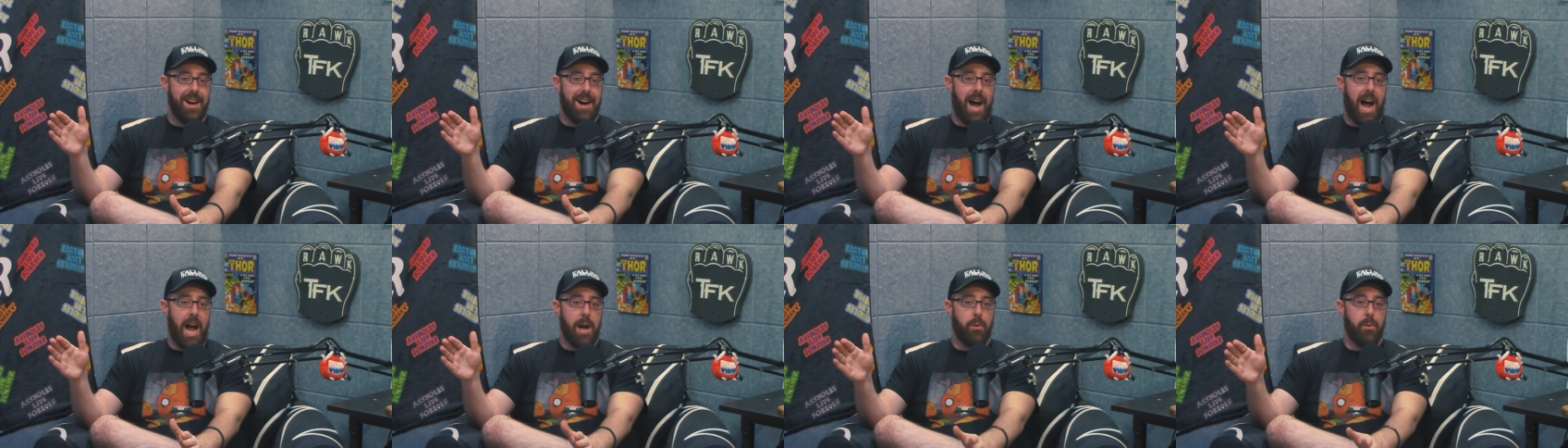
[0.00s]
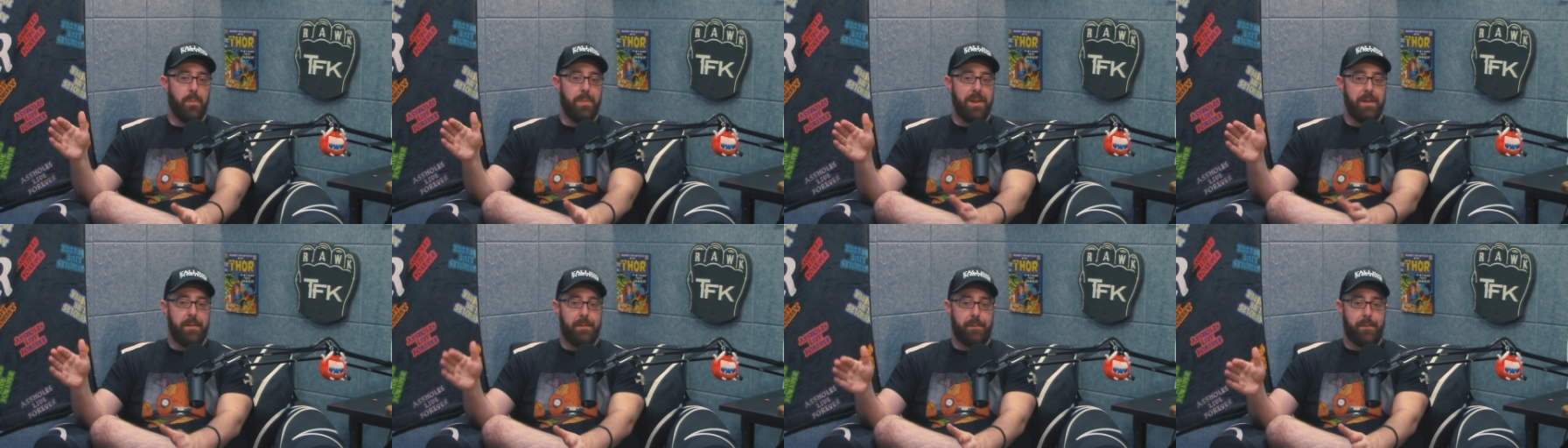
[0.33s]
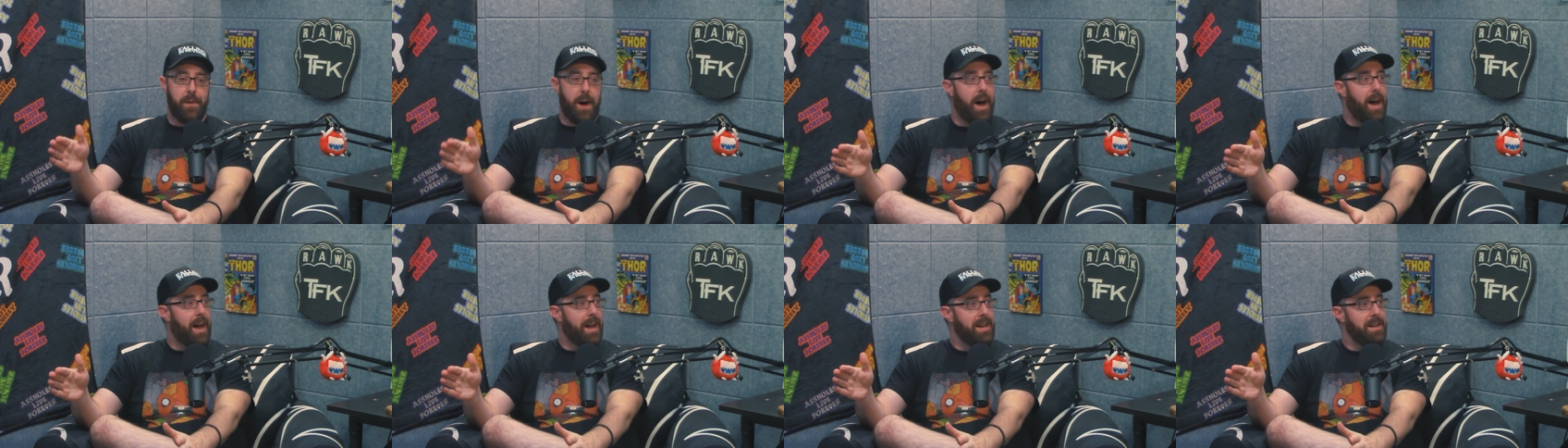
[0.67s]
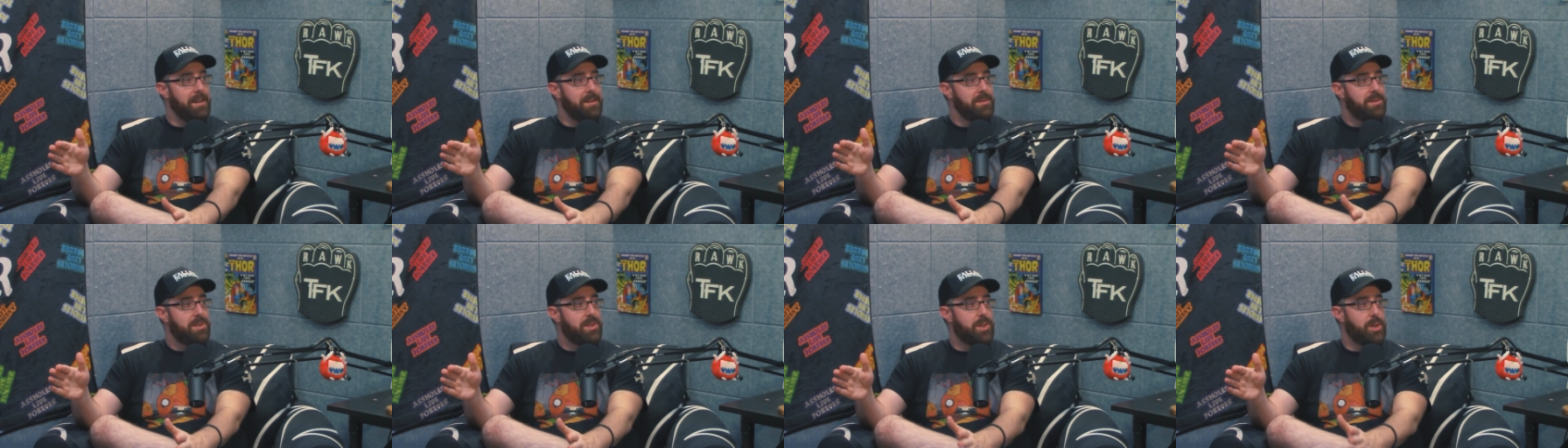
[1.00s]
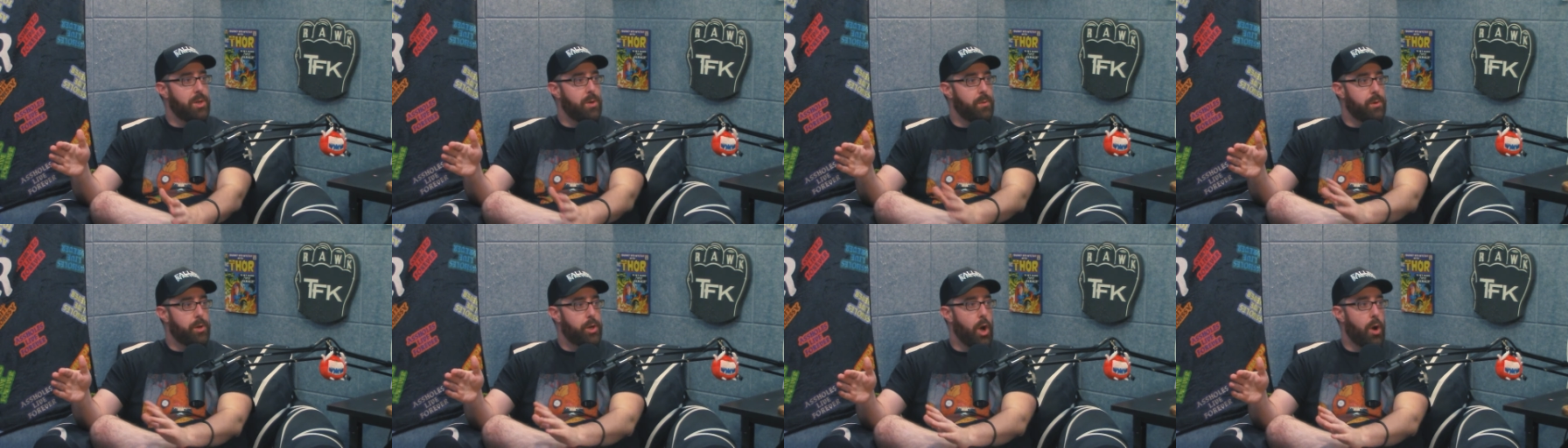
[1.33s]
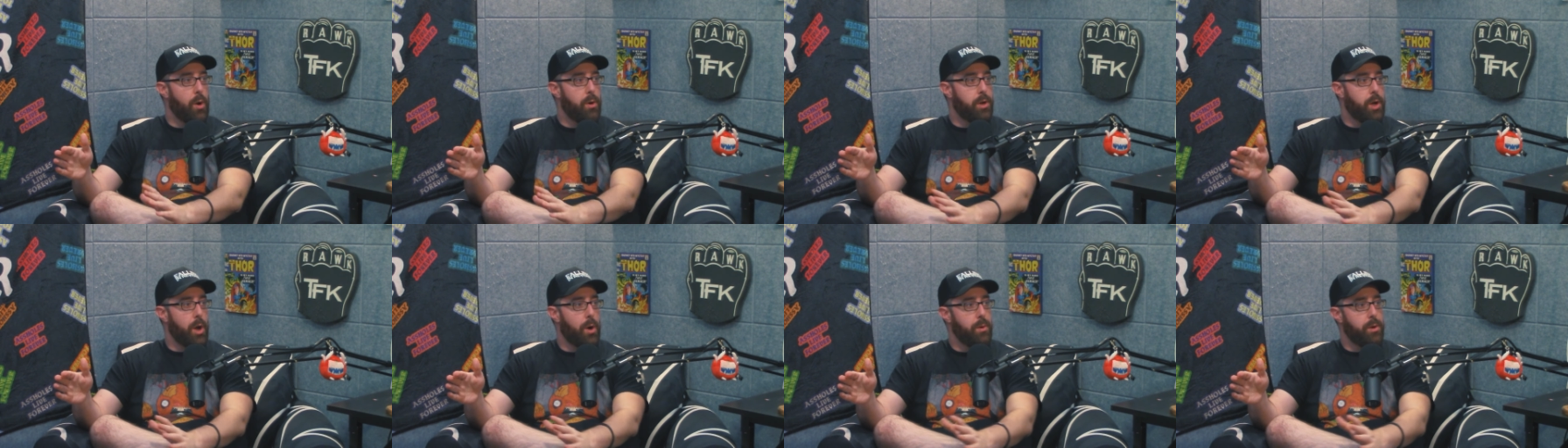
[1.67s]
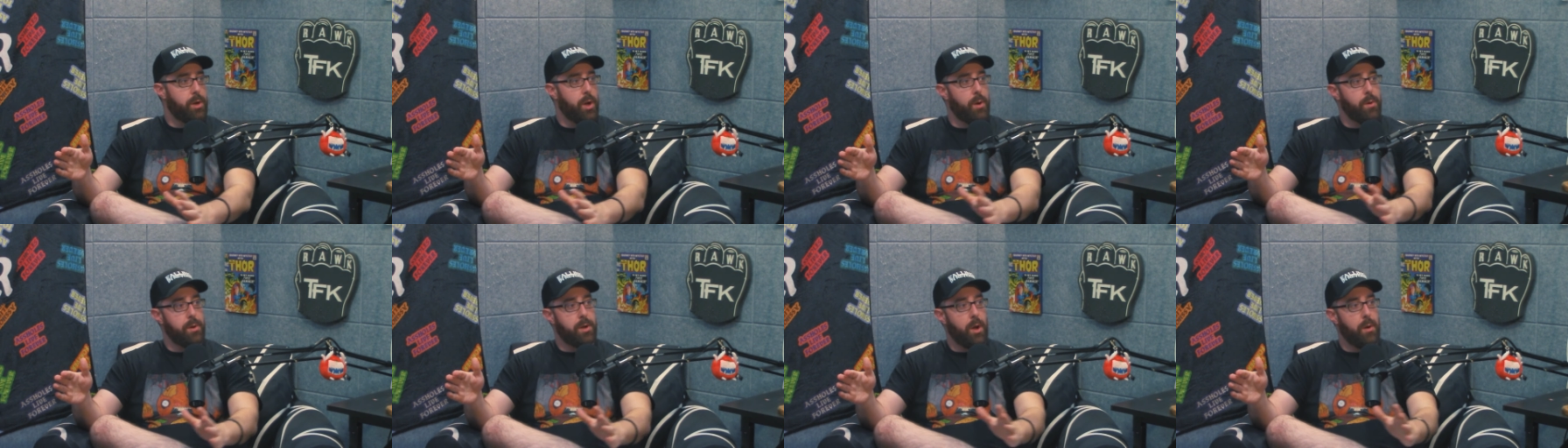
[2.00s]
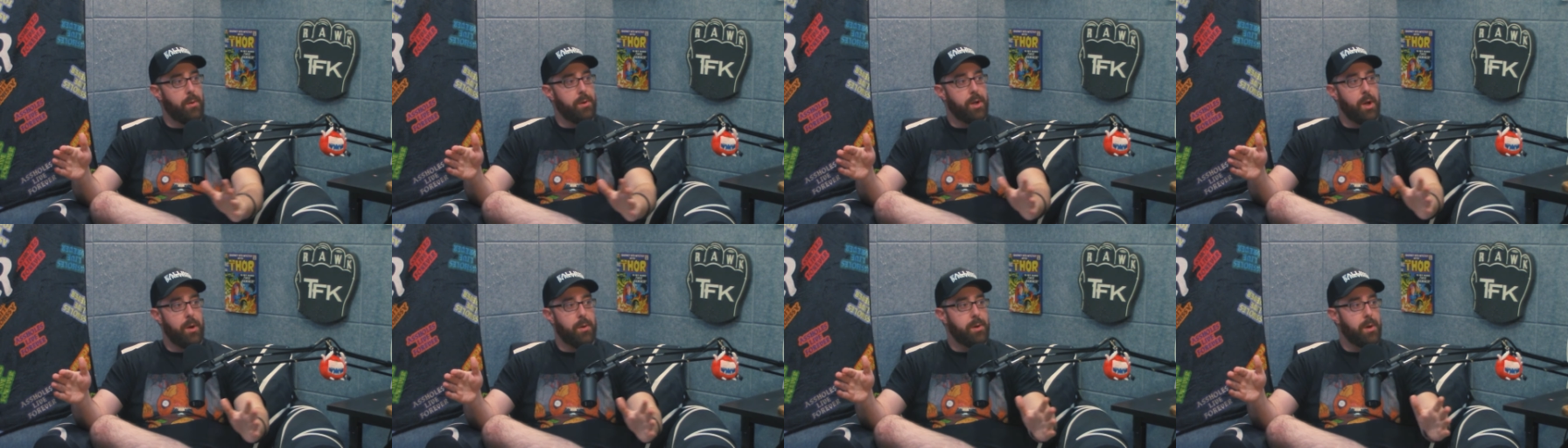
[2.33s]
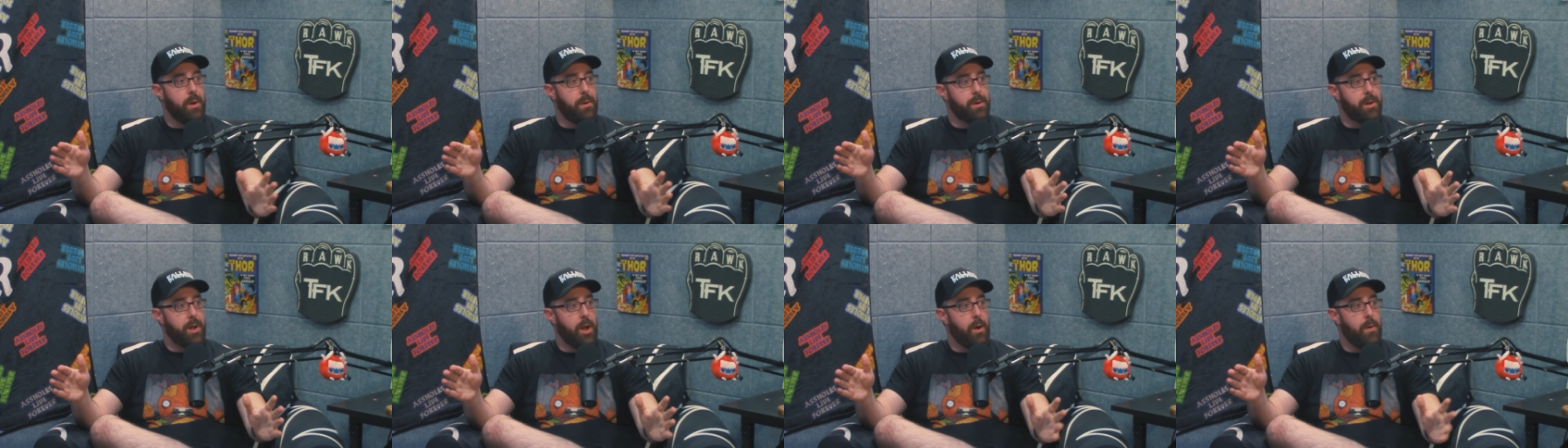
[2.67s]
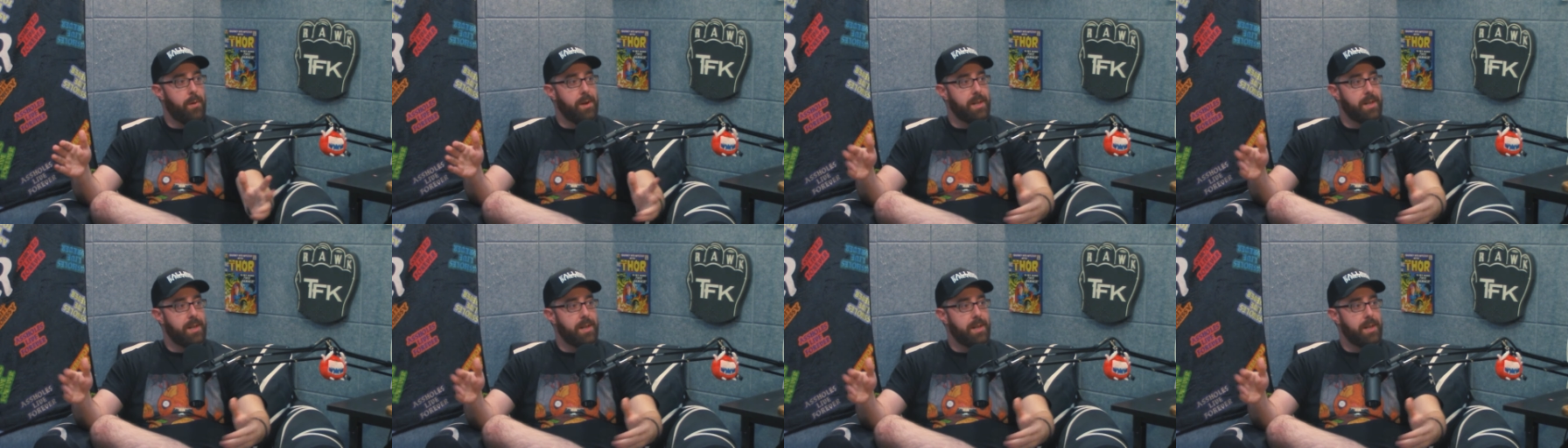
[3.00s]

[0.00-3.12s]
I will be fine to go, go, go, go, go, go, go.